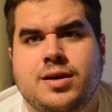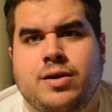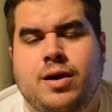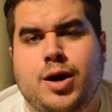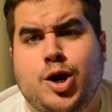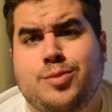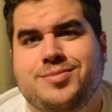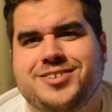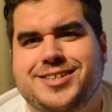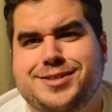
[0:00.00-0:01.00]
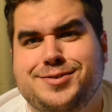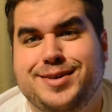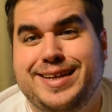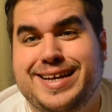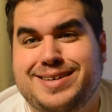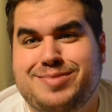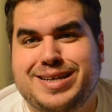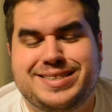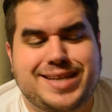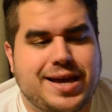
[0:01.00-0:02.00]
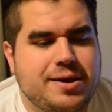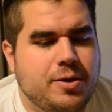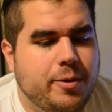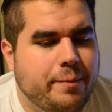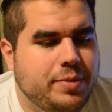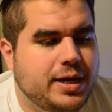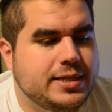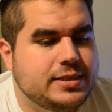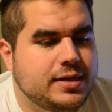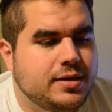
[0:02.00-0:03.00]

because it's really not my style. But